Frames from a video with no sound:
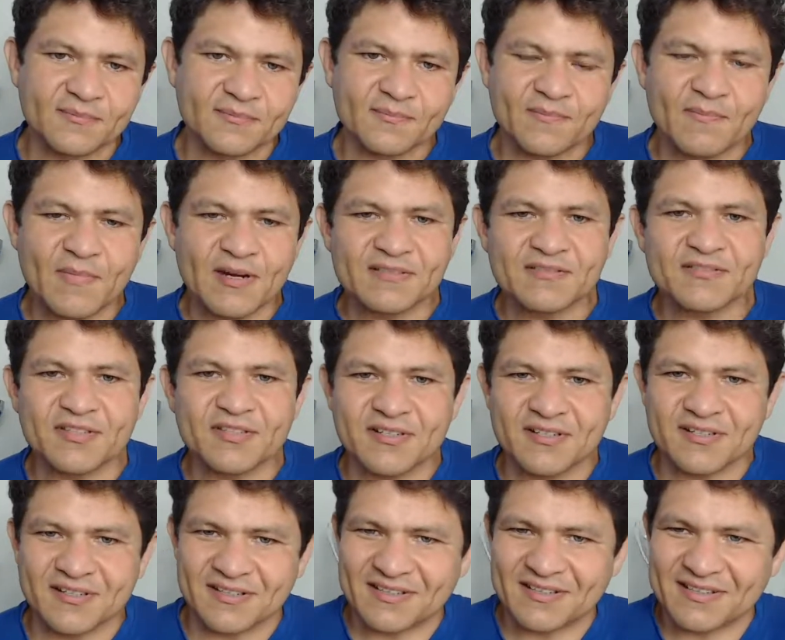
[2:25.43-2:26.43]
might as well show
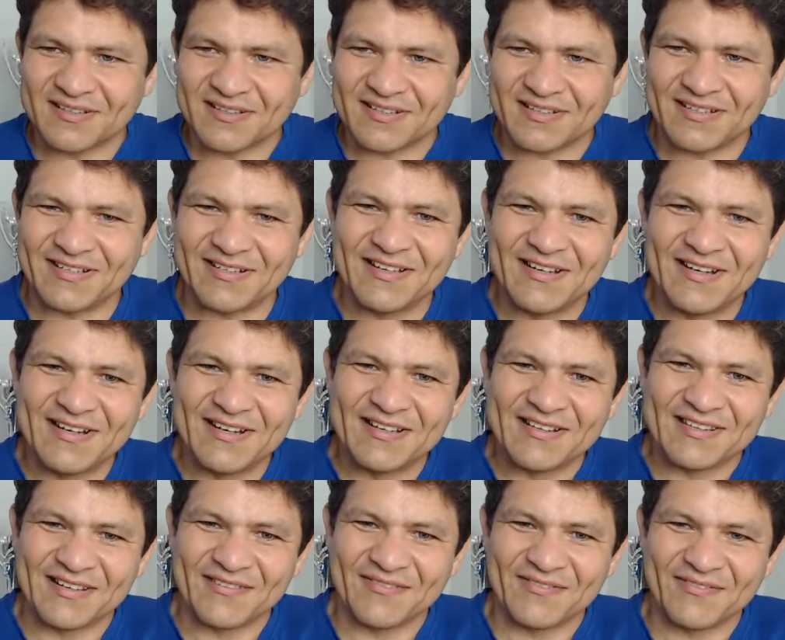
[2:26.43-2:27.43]
you
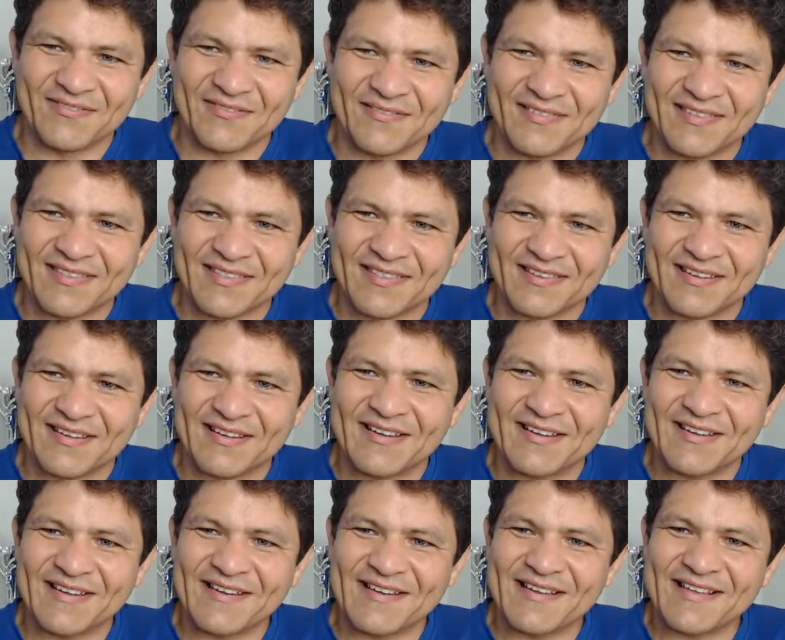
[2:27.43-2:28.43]
the
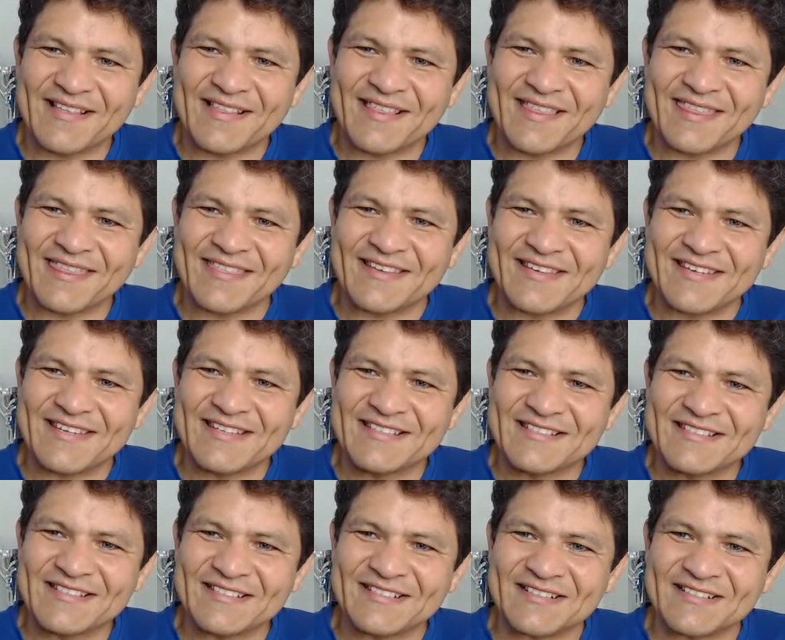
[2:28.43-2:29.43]

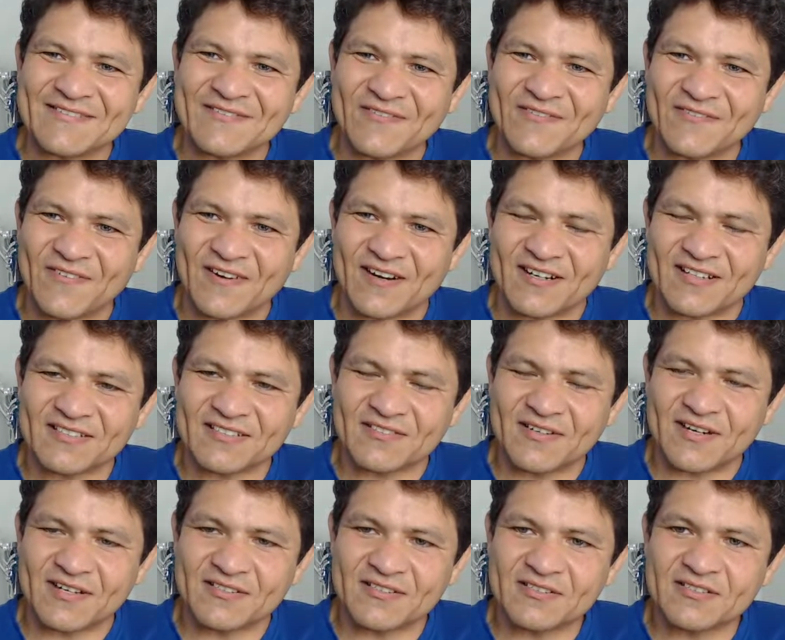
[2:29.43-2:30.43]
incident first,
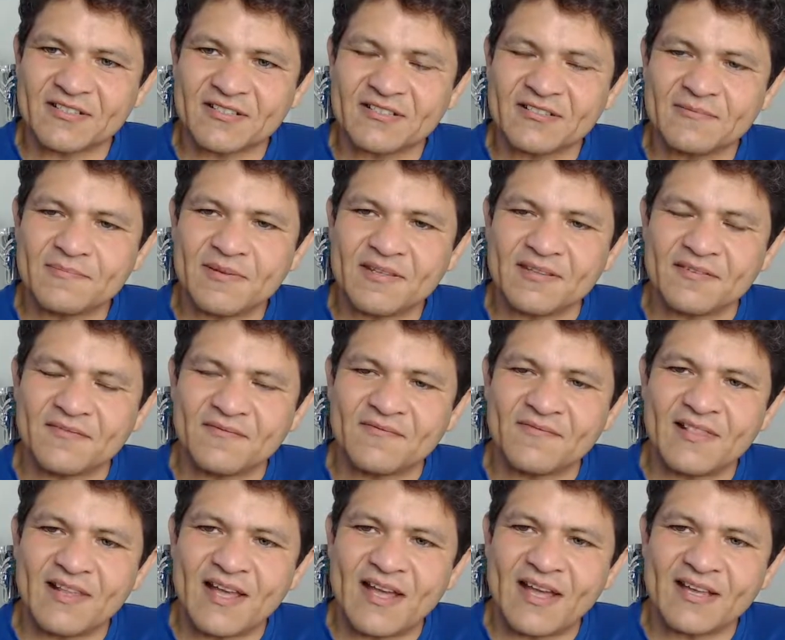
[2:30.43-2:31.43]
right? So this is going to be the
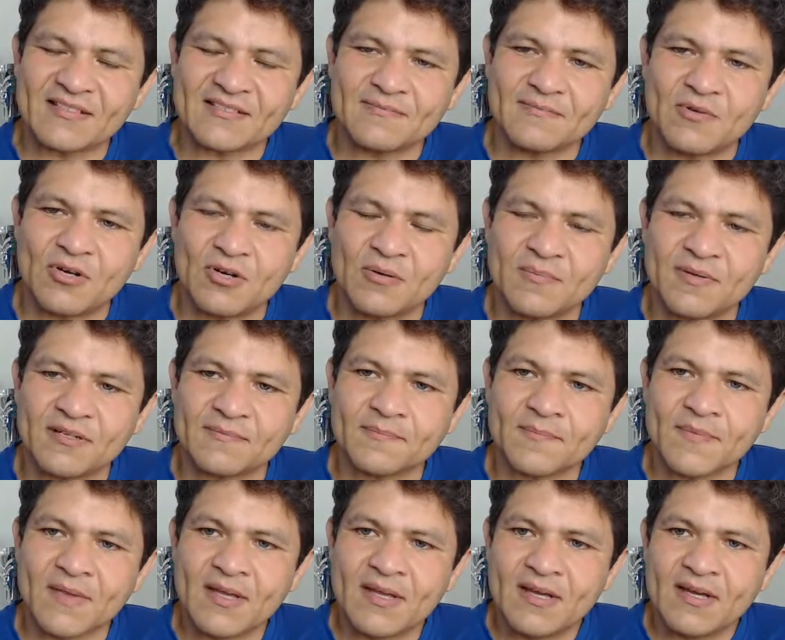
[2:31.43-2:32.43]
last moment.
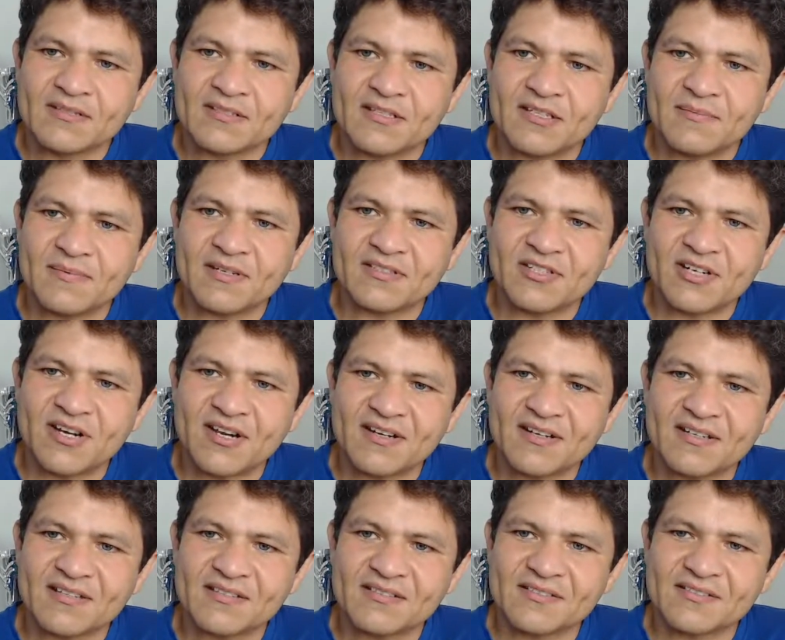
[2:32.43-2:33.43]
It's going to be in
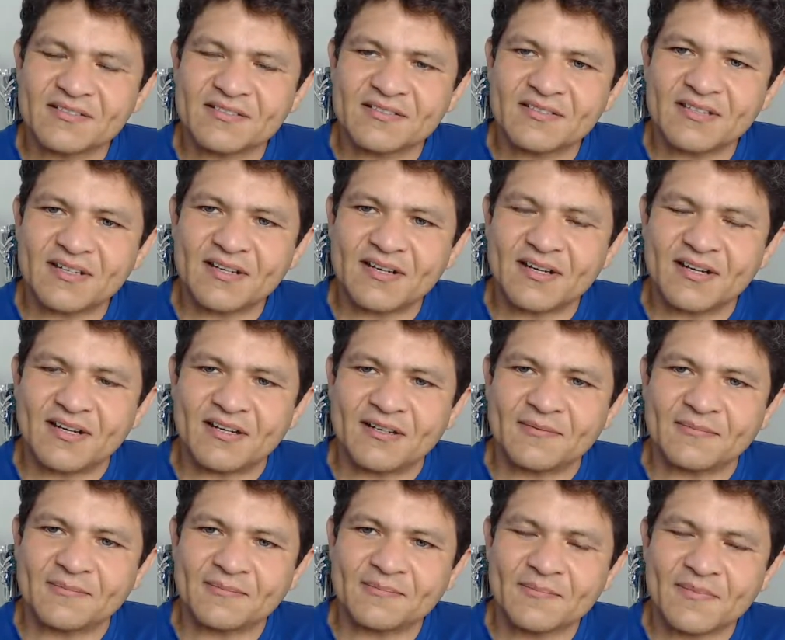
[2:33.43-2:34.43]
Chinese,
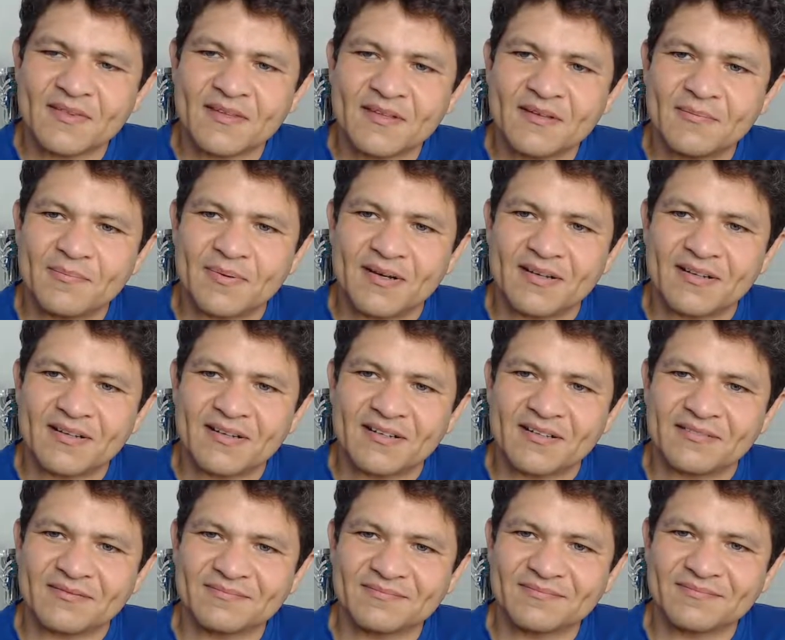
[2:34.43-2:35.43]
but
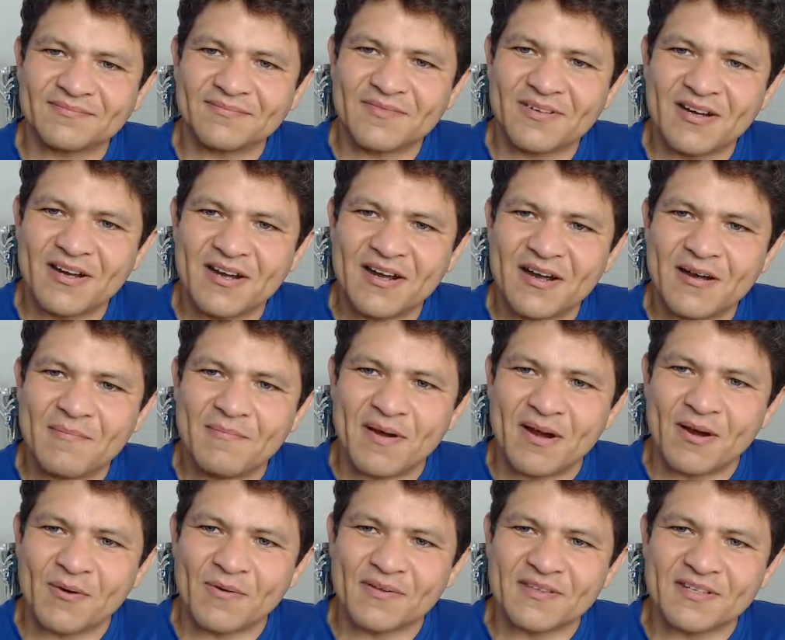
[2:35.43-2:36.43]

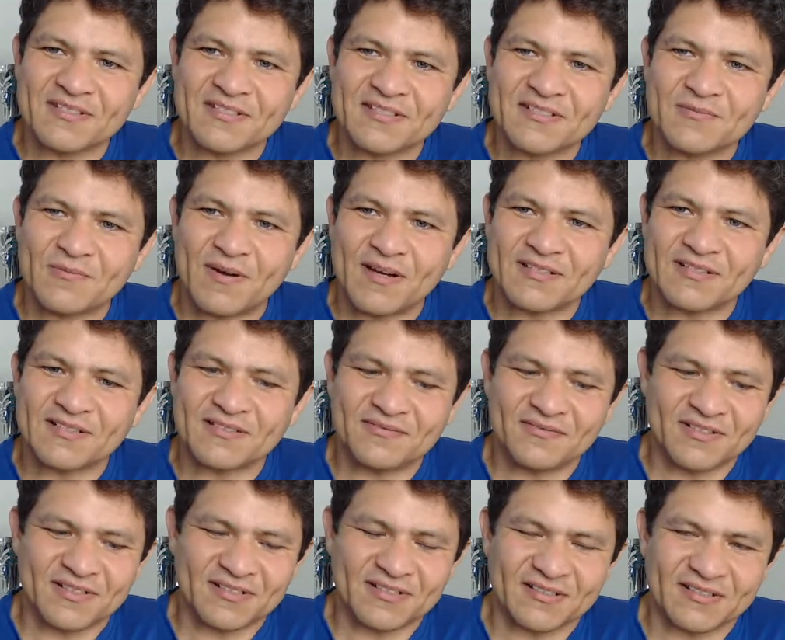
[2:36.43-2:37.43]
bear with us. Just watch the
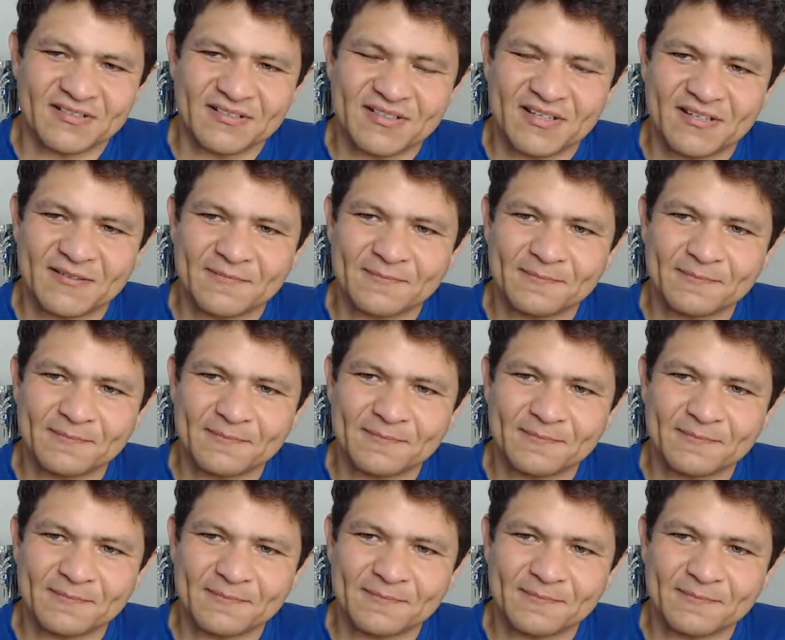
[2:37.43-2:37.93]
video, okay?